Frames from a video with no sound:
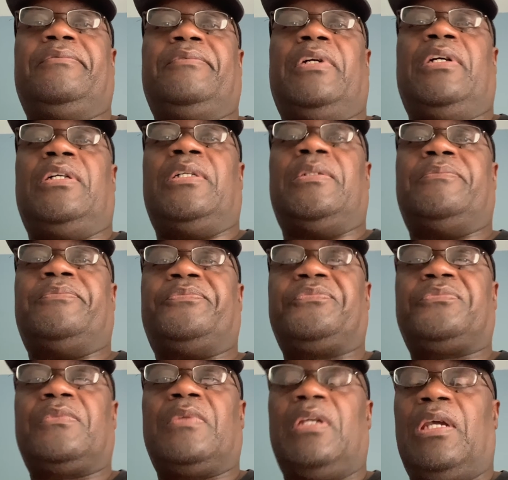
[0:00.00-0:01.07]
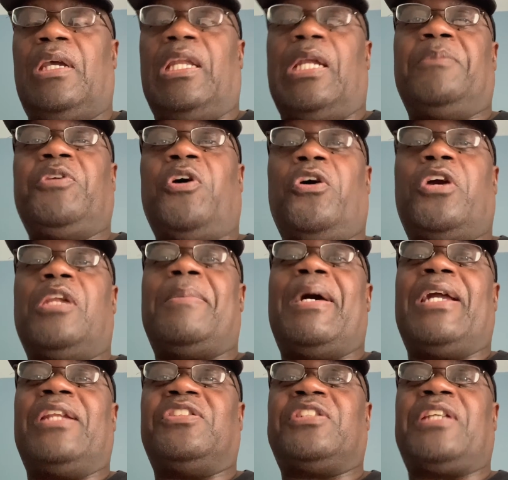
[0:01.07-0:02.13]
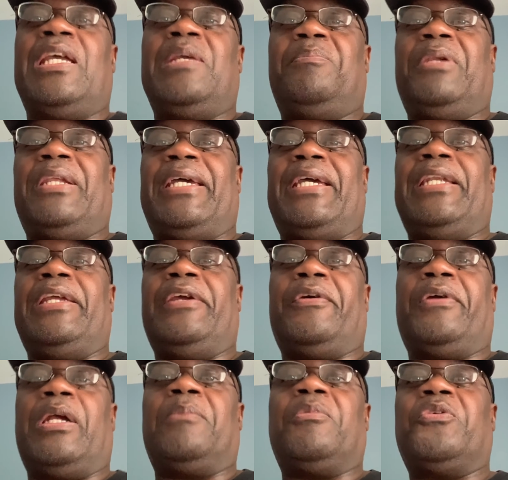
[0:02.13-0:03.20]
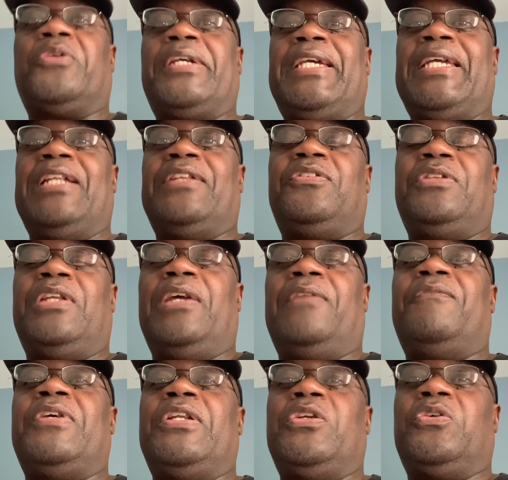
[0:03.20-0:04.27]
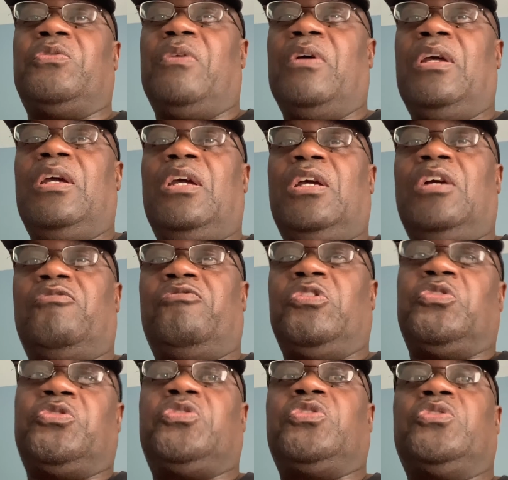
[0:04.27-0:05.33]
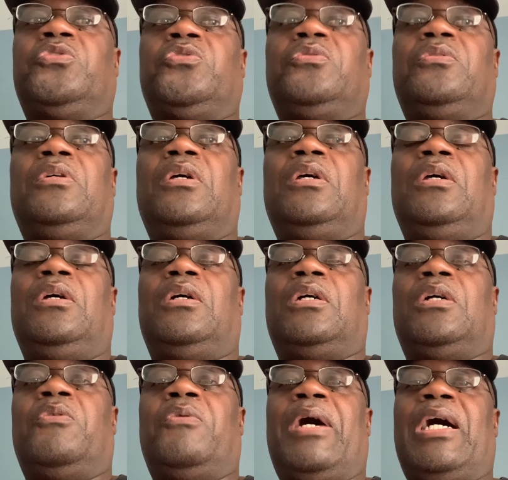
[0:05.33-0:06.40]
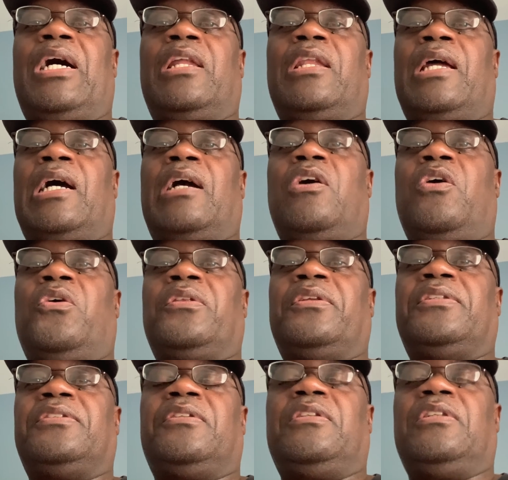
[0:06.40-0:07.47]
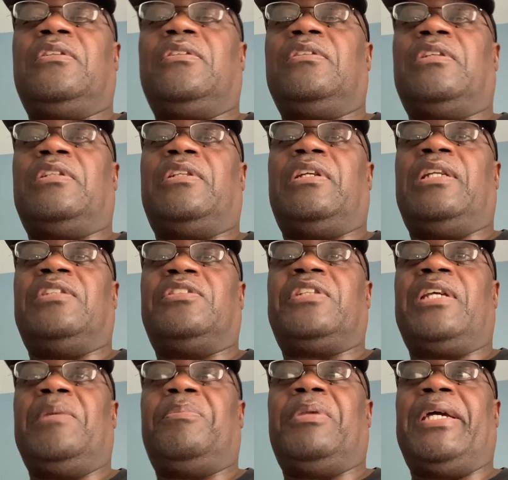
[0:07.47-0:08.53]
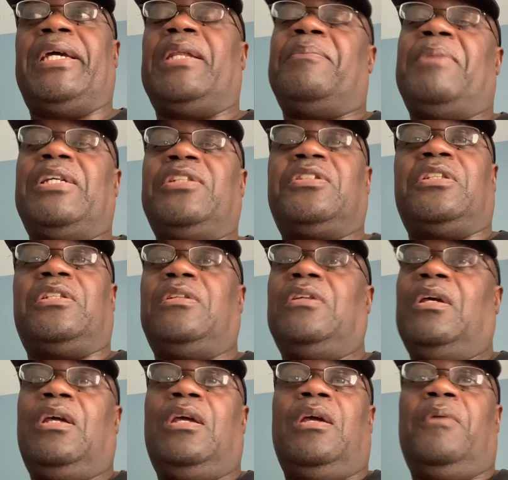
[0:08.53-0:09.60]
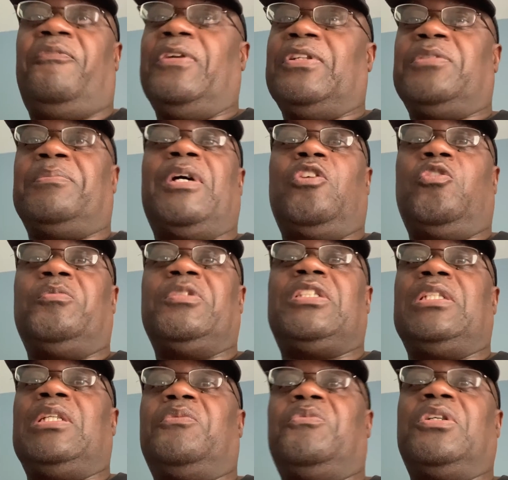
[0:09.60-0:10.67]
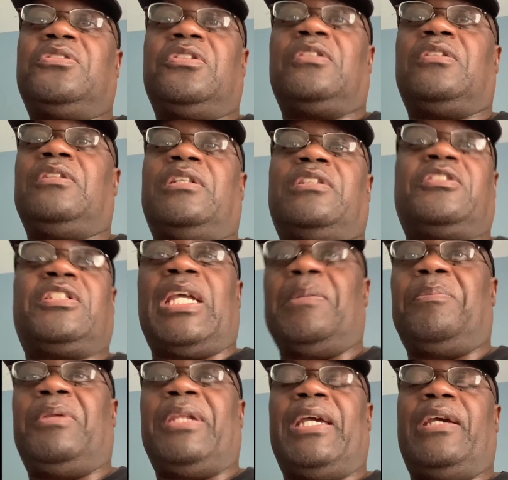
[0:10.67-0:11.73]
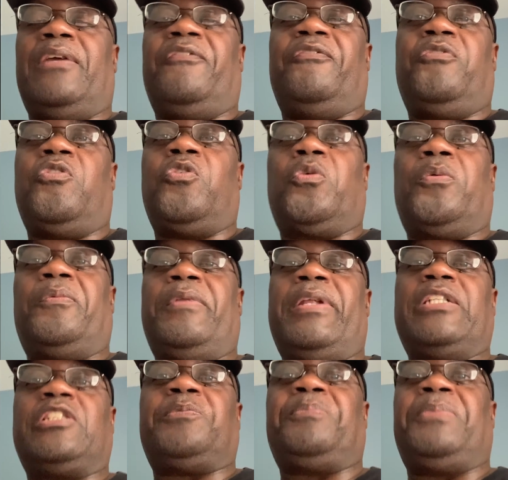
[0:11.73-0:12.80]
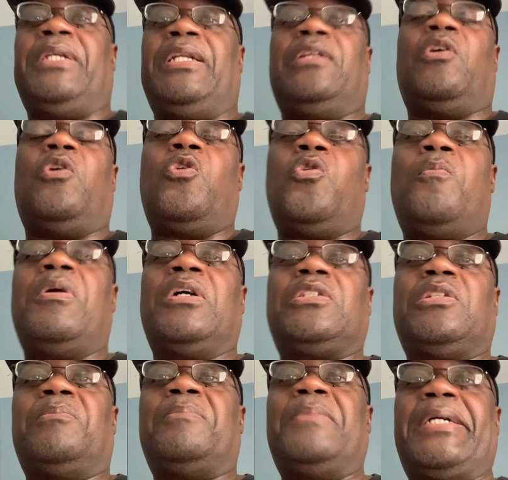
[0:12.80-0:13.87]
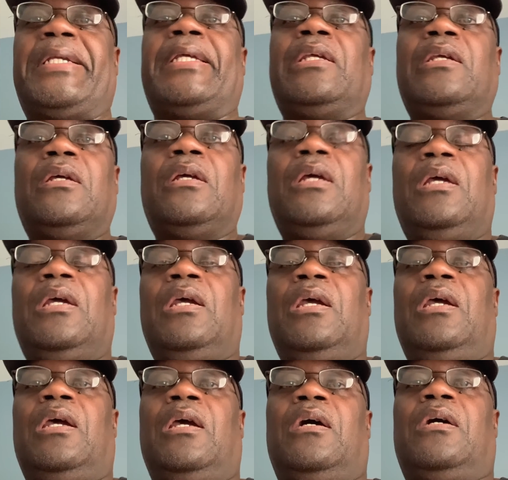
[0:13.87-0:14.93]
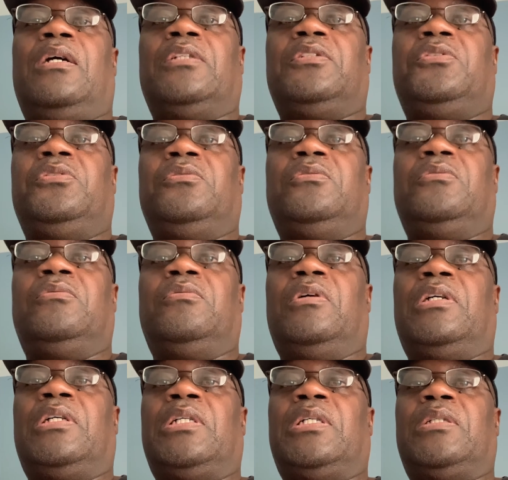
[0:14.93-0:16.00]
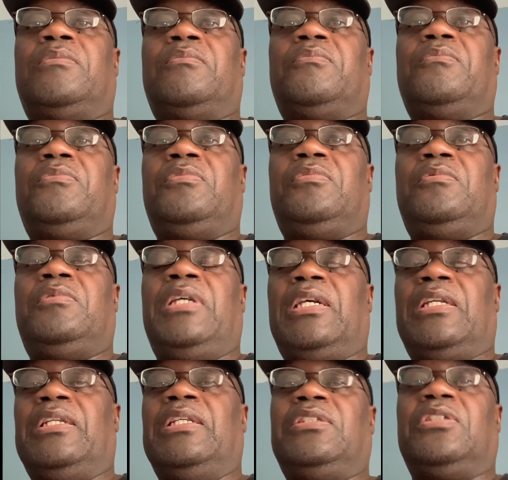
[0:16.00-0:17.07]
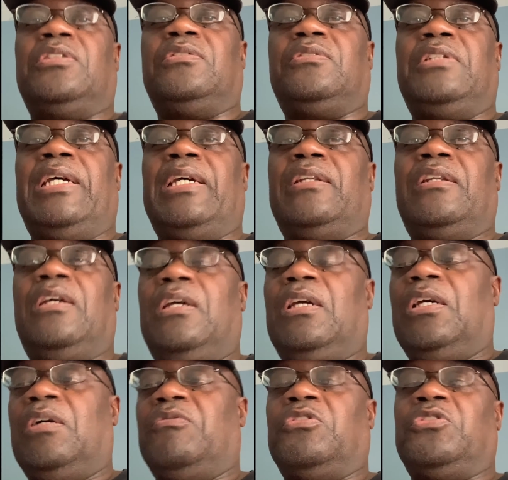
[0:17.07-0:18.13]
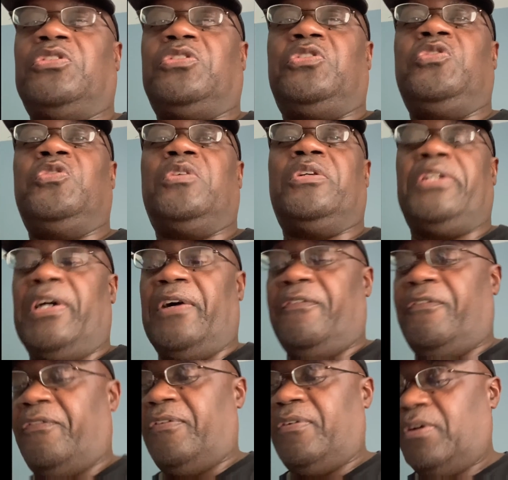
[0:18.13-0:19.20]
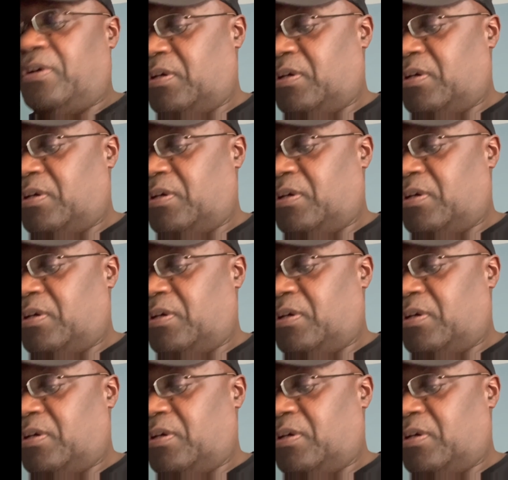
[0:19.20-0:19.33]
And I'm talking about escape plan here, and I'm going to get into that video real soon. Why I call it an escape plan, and basically, fix my own machine was a escape plan for not spending a whole bunch of money to technicians that will just do enough.